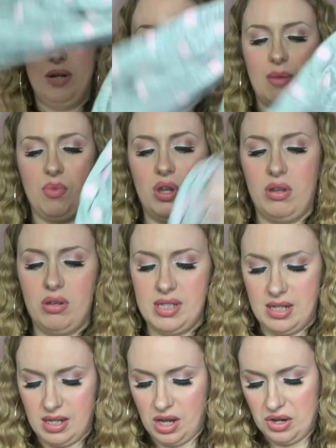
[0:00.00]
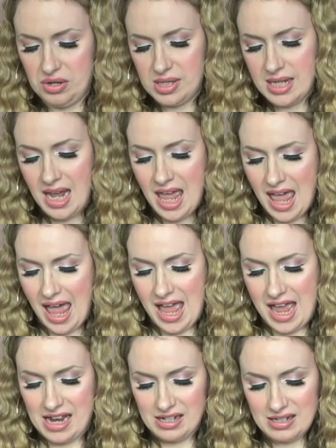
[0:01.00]
I can get my arse in those.
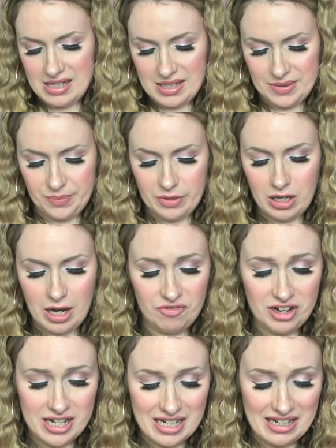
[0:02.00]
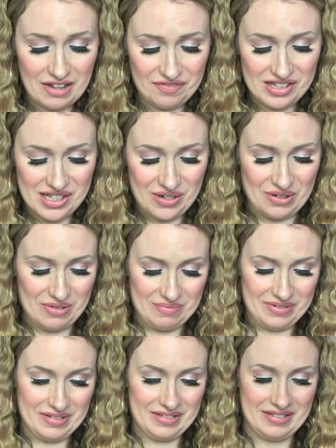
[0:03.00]
And I really love the top.
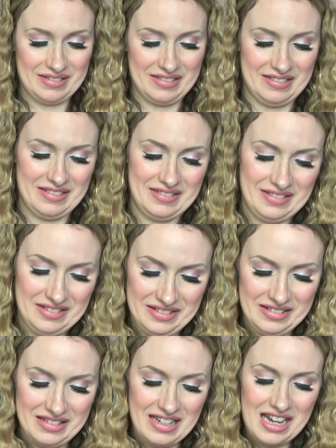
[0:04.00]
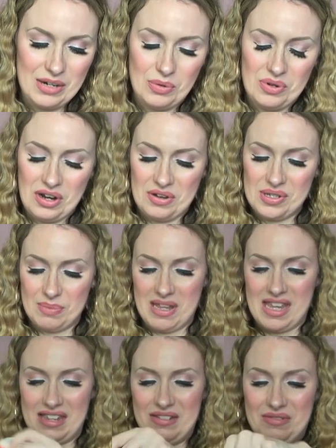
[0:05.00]
Anyone knows
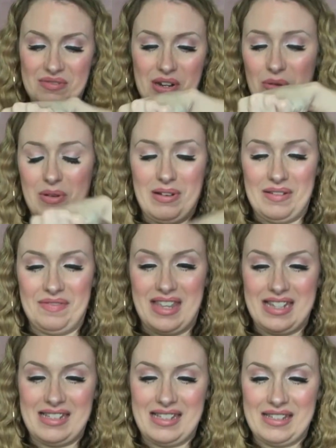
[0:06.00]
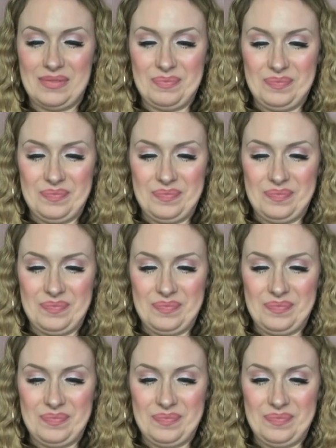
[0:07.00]
me will know I love this.